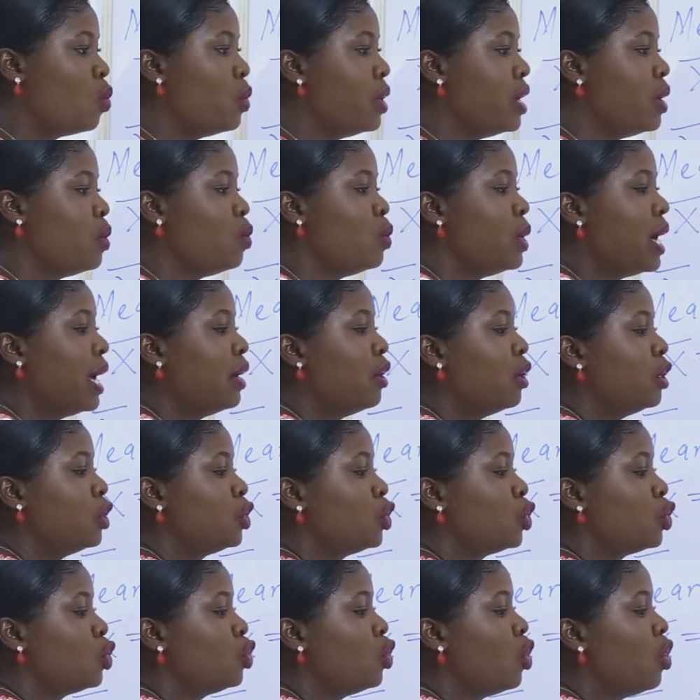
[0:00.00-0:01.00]
we are not
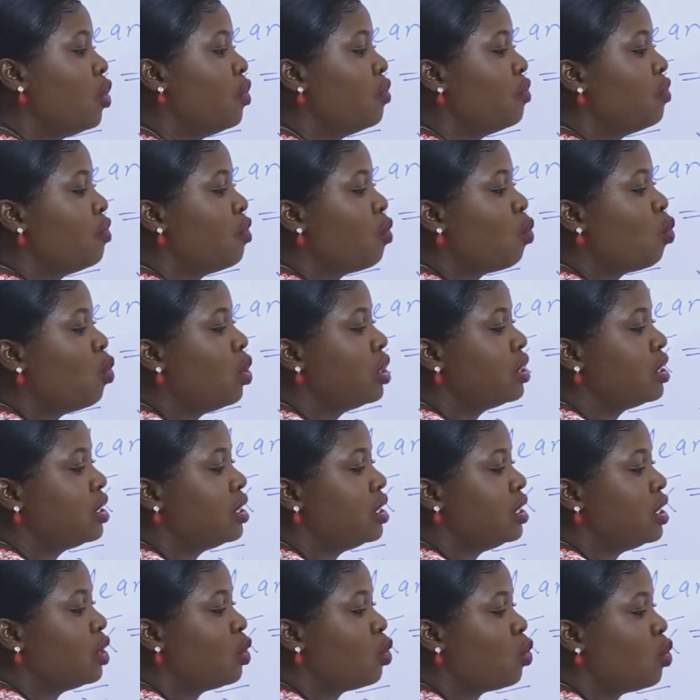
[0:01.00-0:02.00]
sure of
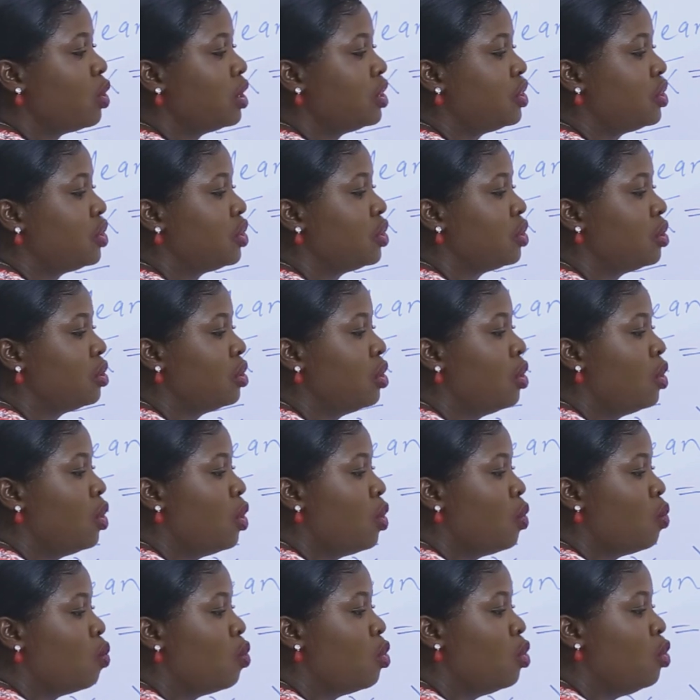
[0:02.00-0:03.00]
what the question
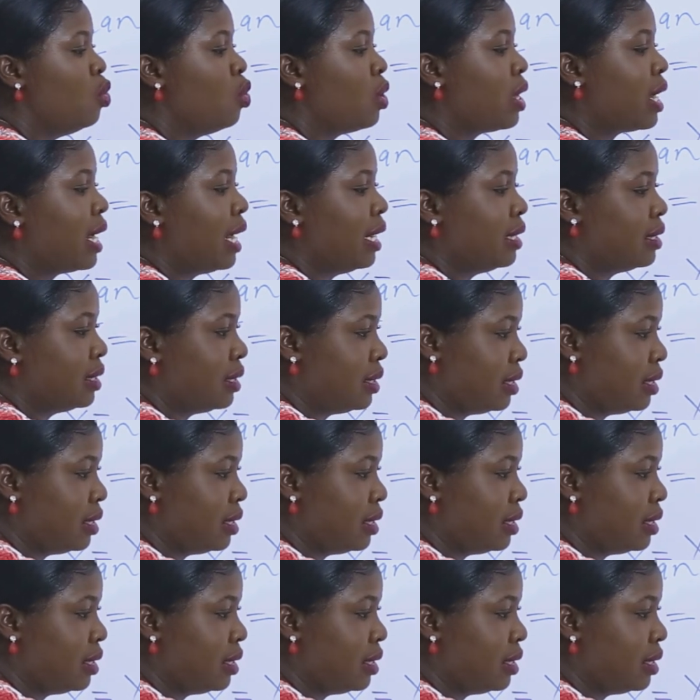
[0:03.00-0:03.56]
will look